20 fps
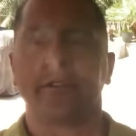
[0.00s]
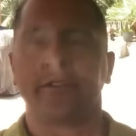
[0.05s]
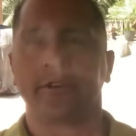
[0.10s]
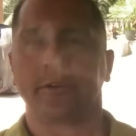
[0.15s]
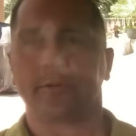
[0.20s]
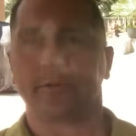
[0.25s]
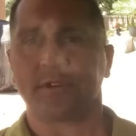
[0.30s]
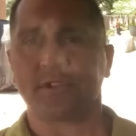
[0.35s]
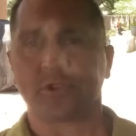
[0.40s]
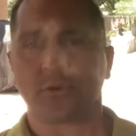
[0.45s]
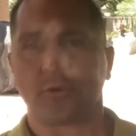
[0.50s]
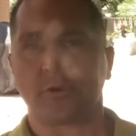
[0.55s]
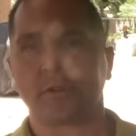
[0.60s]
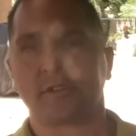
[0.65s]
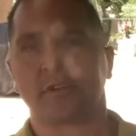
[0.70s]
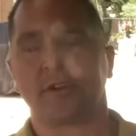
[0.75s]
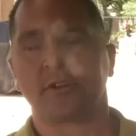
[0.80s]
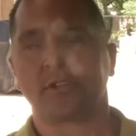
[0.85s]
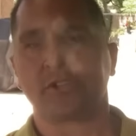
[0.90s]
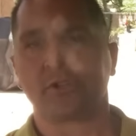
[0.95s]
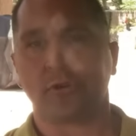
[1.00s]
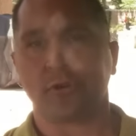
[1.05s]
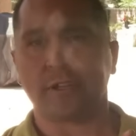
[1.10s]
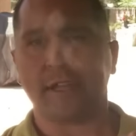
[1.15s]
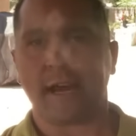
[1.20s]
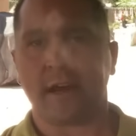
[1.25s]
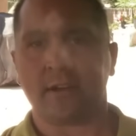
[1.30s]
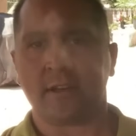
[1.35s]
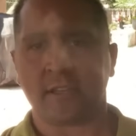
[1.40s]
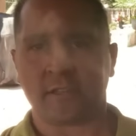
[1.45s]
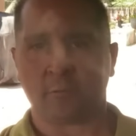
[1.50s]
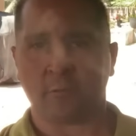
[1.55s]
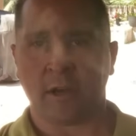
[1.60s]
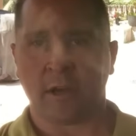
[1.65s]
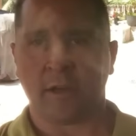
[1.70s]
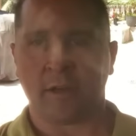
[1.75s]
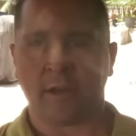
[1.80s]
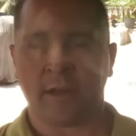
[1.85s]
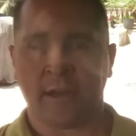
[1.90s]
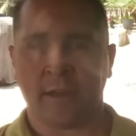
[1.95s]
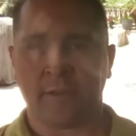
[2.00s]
the resorts are sold out as well,